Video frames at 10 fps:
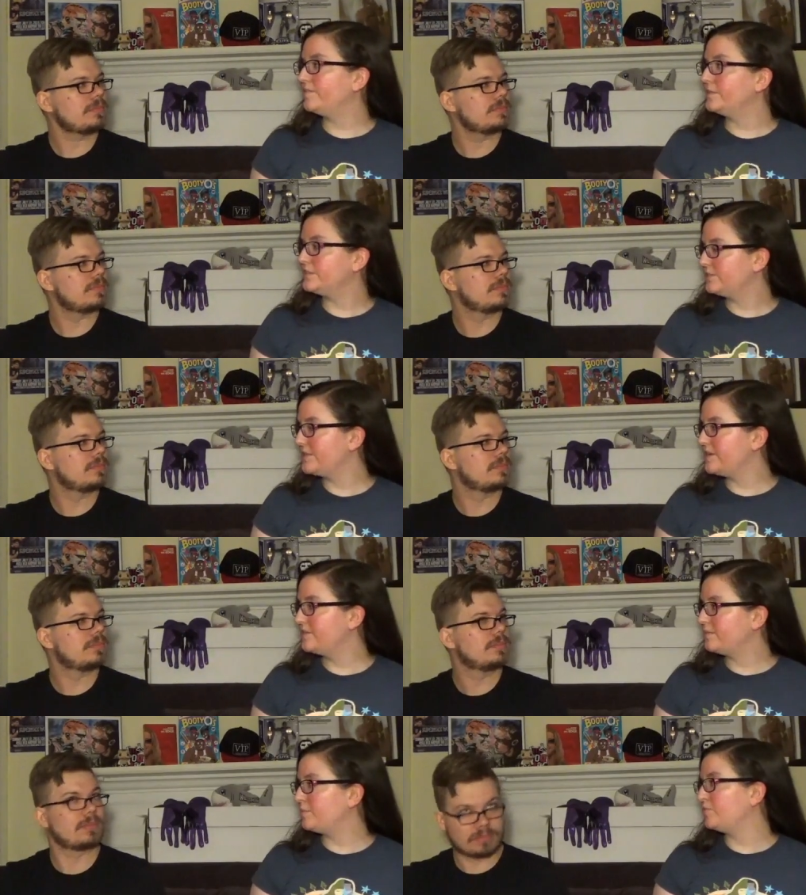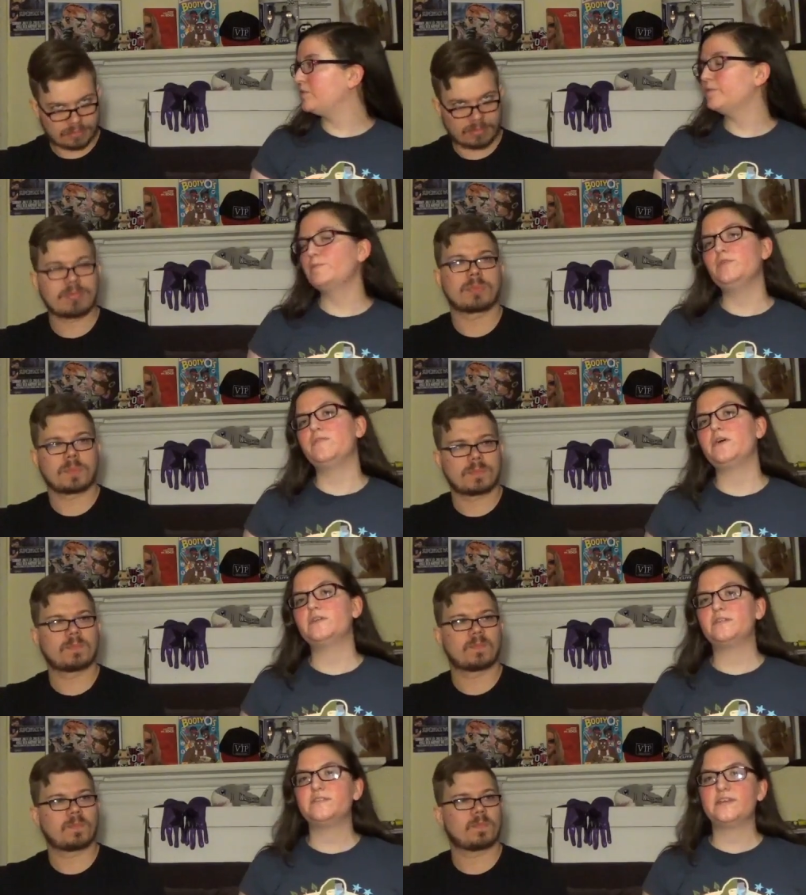Speaker 1: first round before we move on
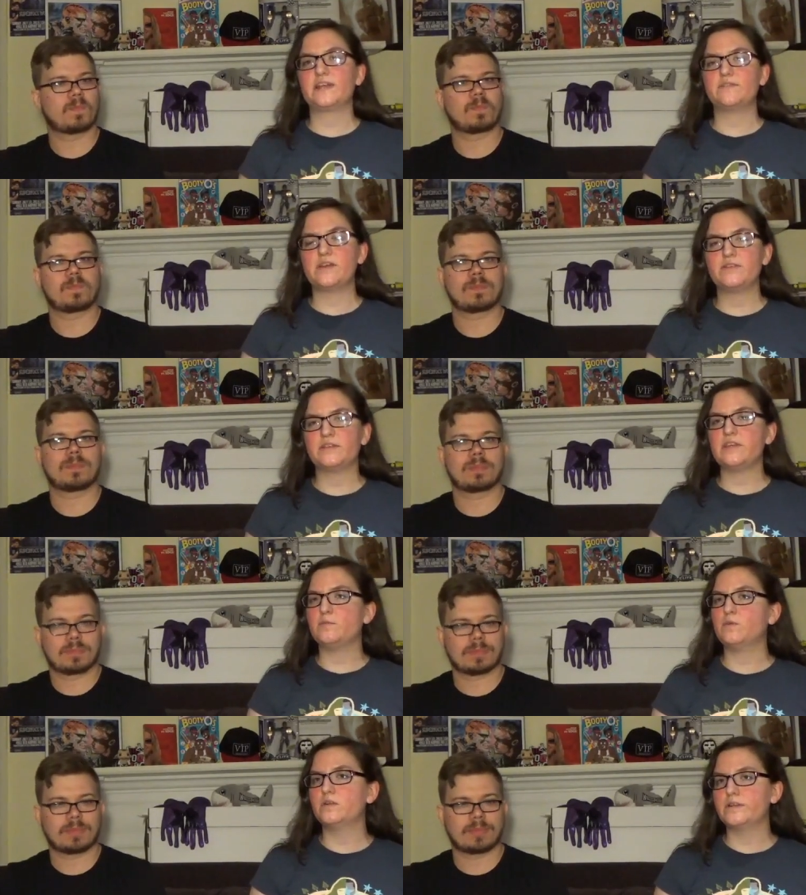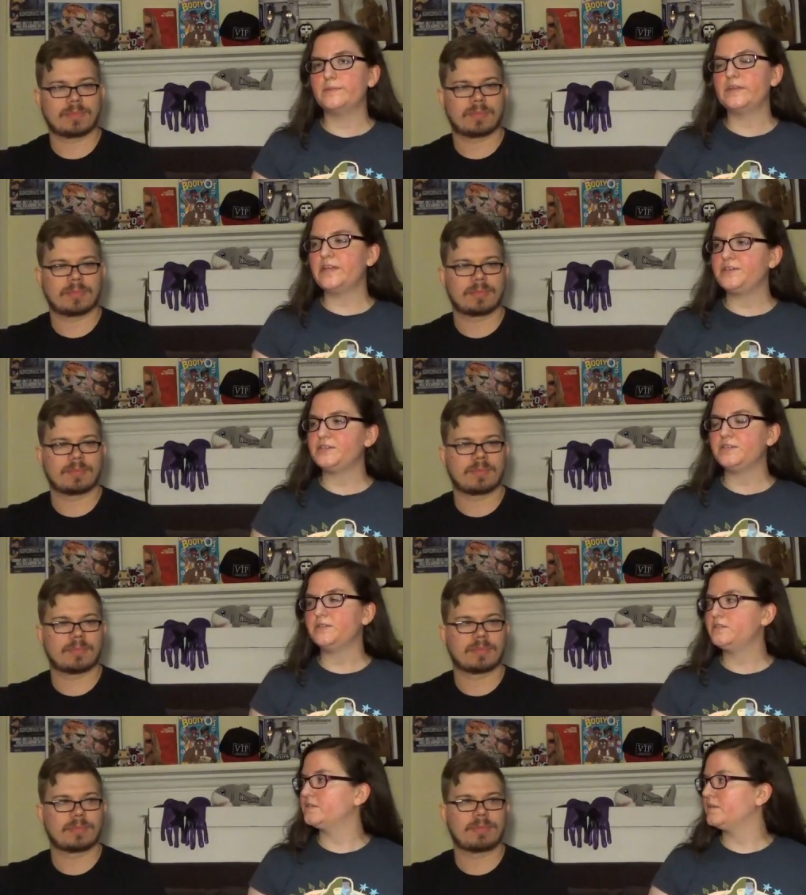to the second round to get more
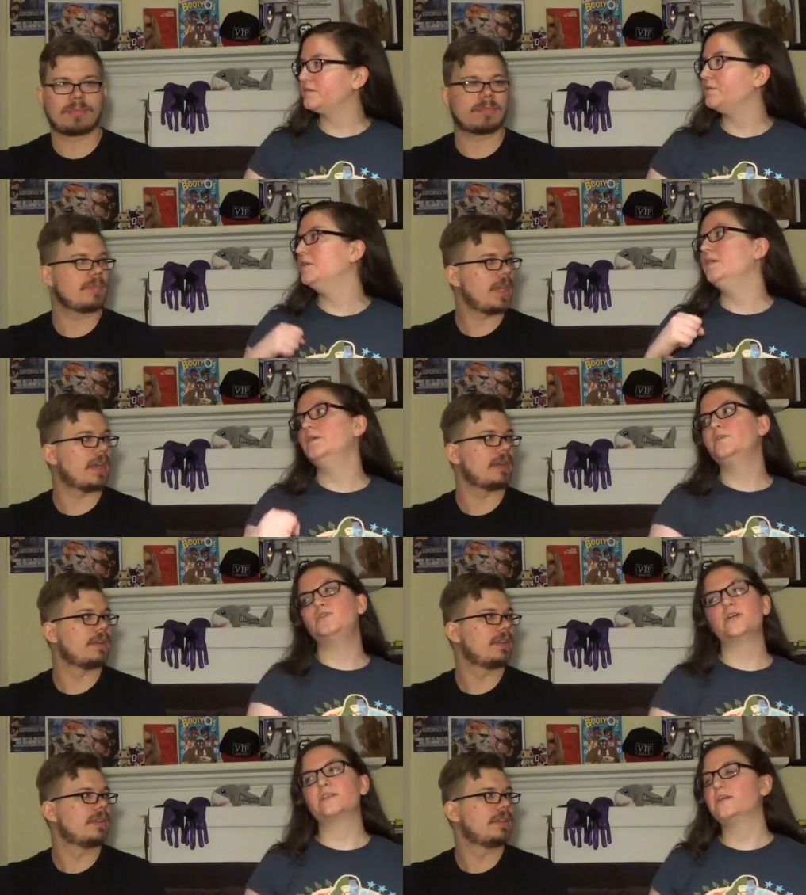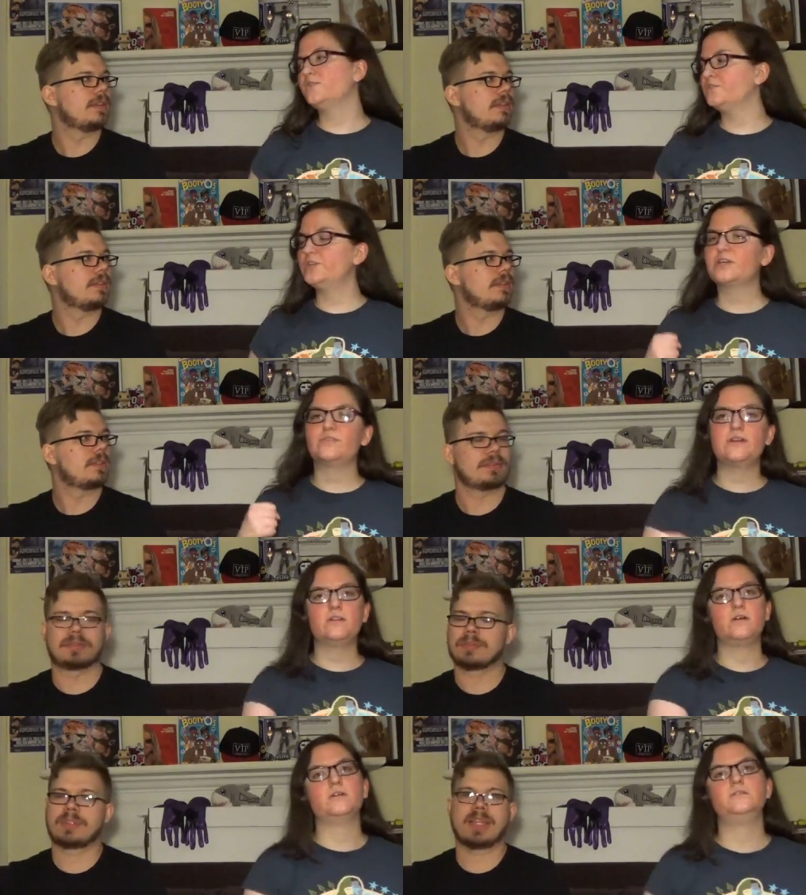eliminations. So yeah, trucking trucking right
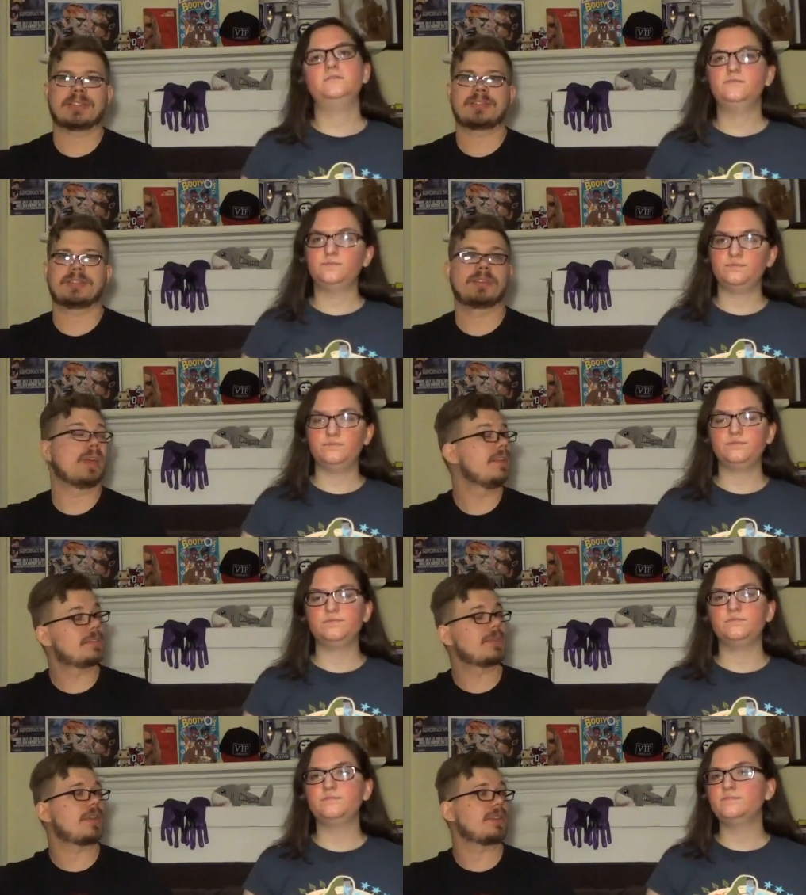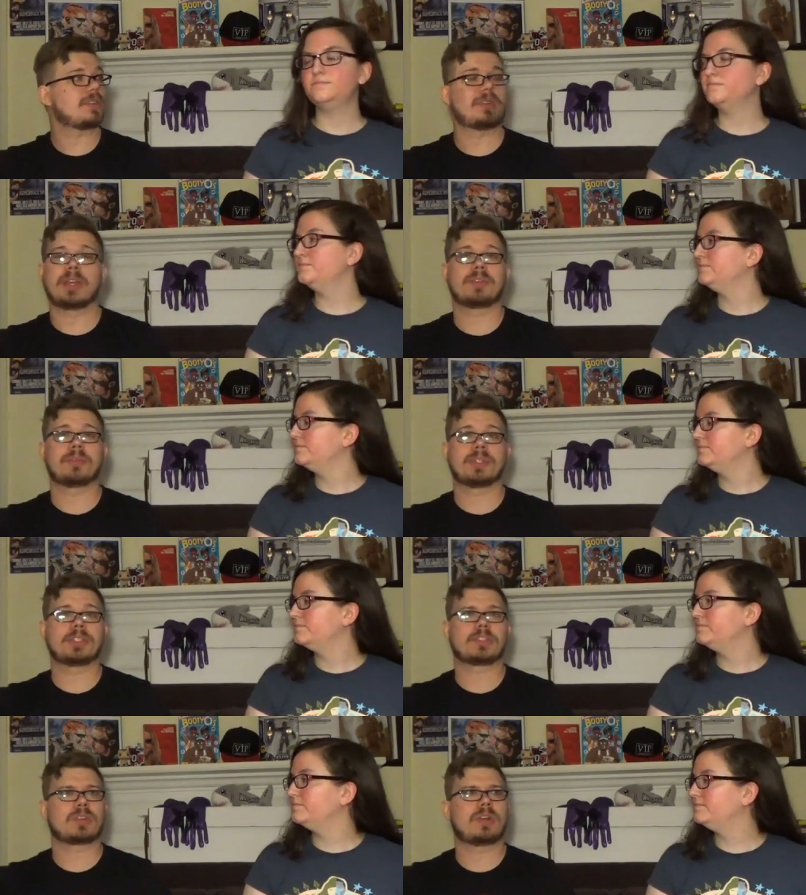along.
Speaker 2: That's true. And this was also another really
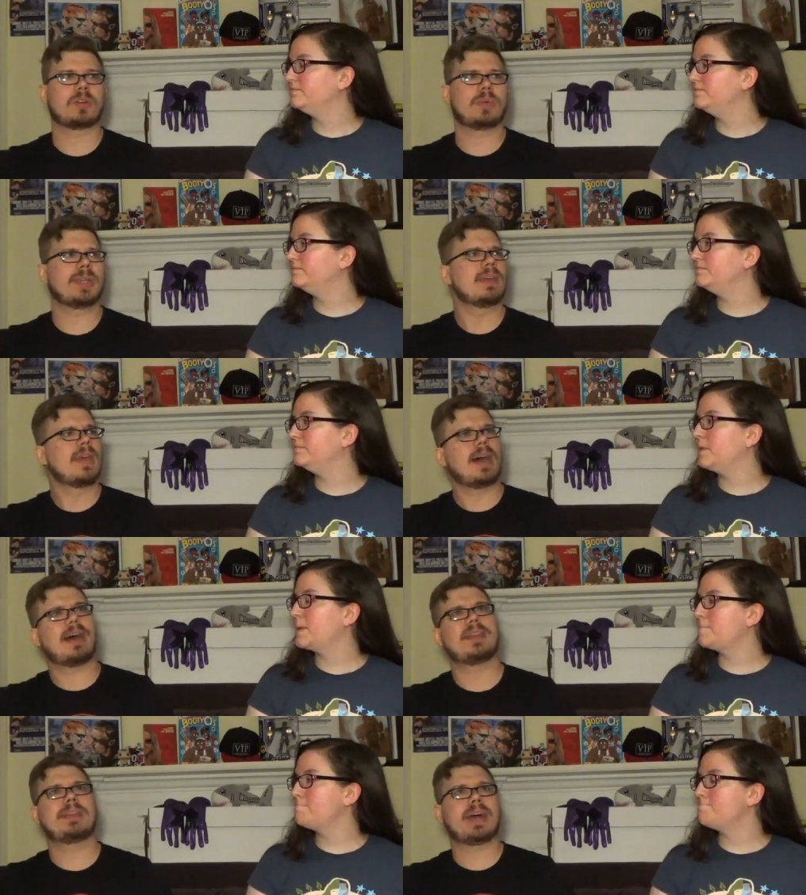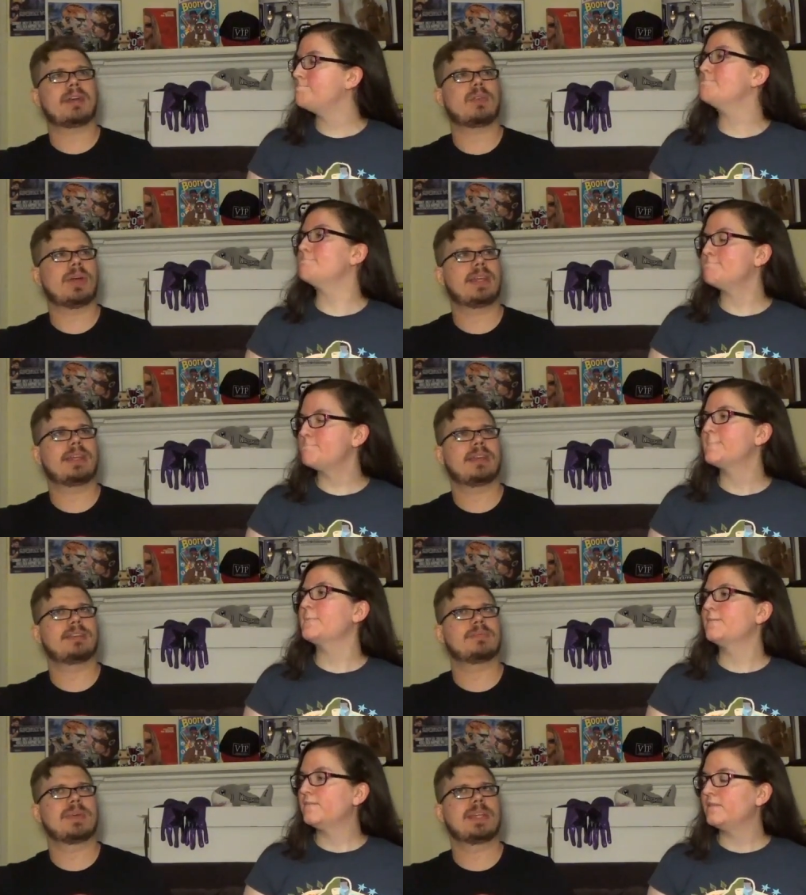strong week. Uh, not quite
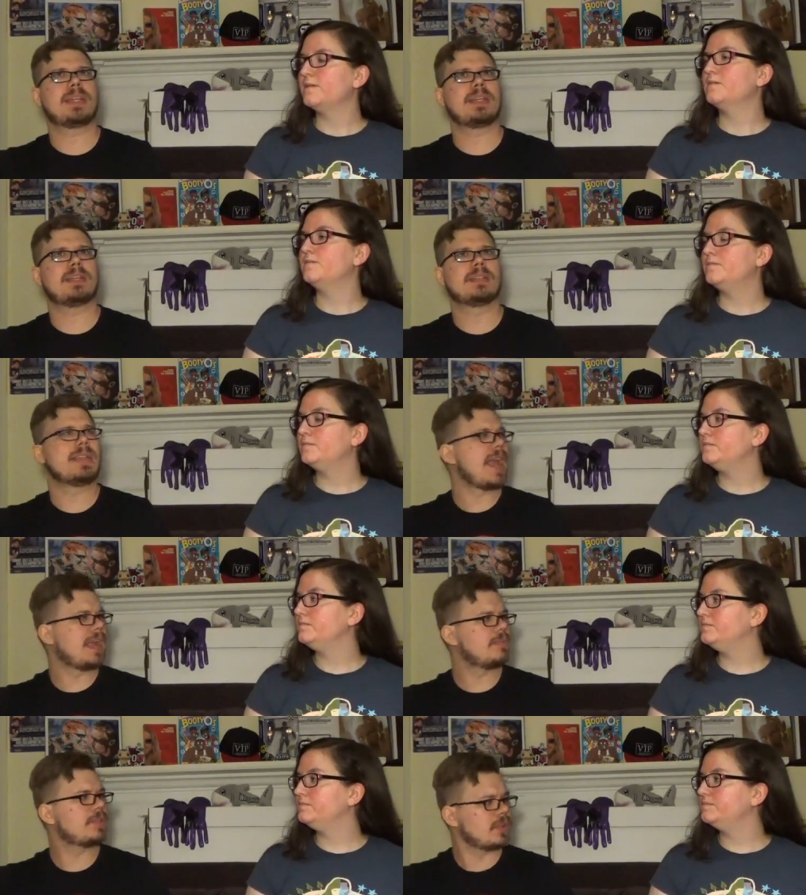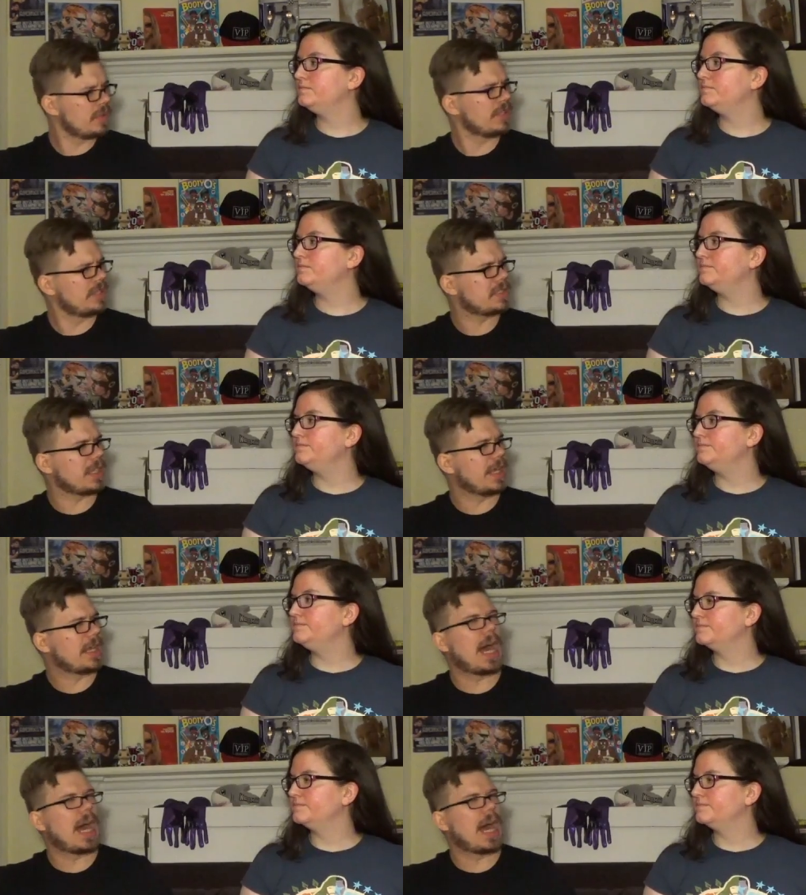as many names, or at least like